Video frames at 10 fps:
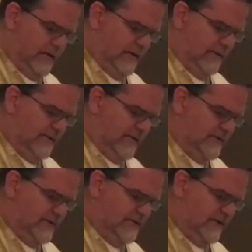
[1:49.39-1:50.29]
And if I
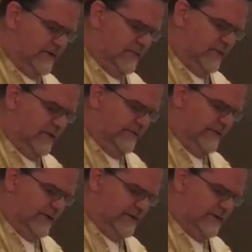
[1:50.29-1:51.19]
shall send them away
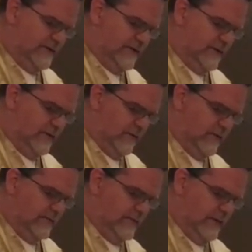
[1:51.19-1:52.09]
fasting to their
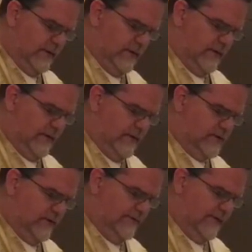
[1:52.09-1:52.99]
home, they
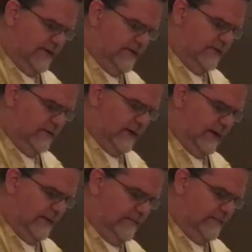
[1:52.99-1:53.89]
shall faint in the
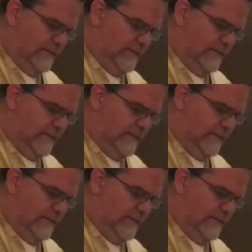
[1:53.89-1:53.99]
way,